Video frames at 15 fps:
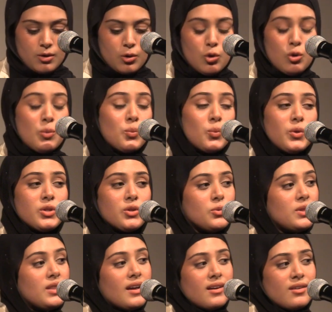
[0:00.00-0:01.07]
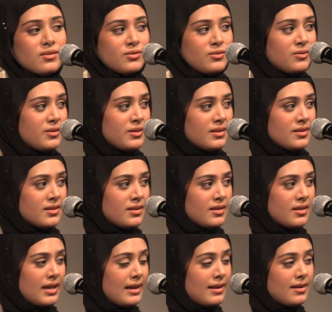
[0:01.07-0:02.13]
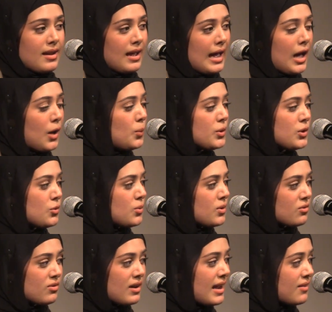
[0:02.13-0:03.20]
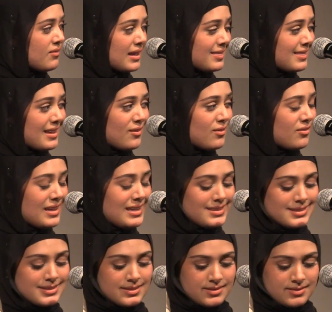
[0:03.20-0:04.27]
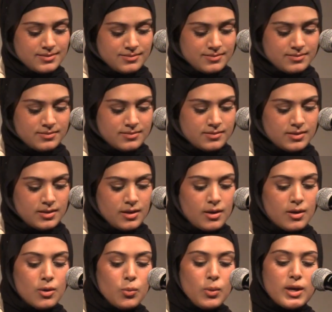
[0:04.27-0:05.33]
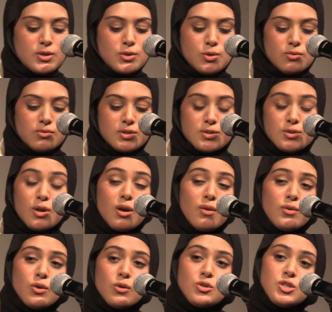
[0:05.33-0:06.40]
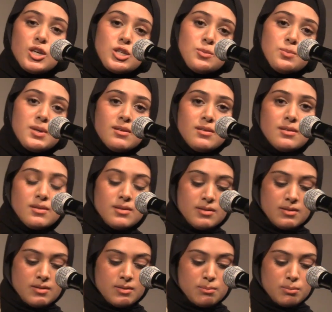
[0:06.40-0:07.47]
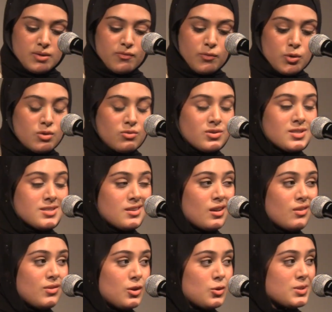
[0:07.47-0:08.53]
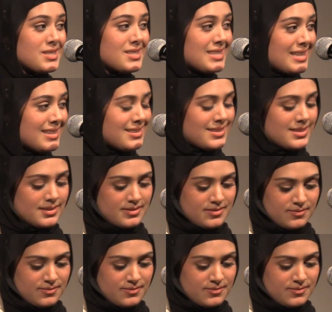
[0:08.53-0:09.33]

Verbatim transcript: Whom will you love, and how will you arrive at their feet? Why do you reserve your judgment before you reserve your seat?